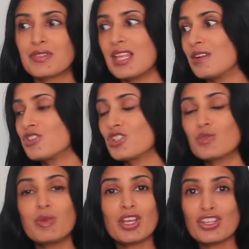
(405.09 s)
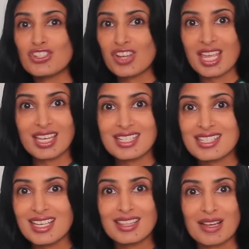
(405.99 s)
Now, just because you can't
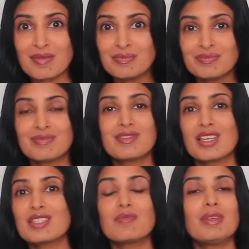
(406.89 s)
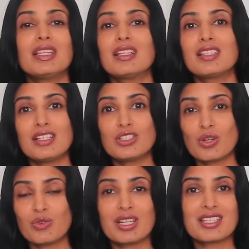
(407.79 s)
see them doesn't mean that they
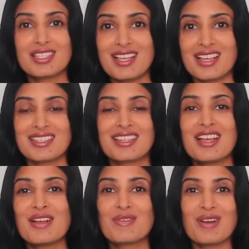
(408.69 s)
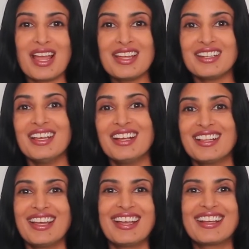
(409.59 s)
don't exist, right?
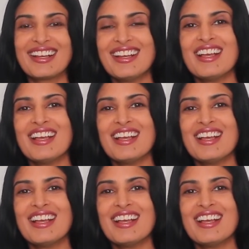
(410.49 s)
Like,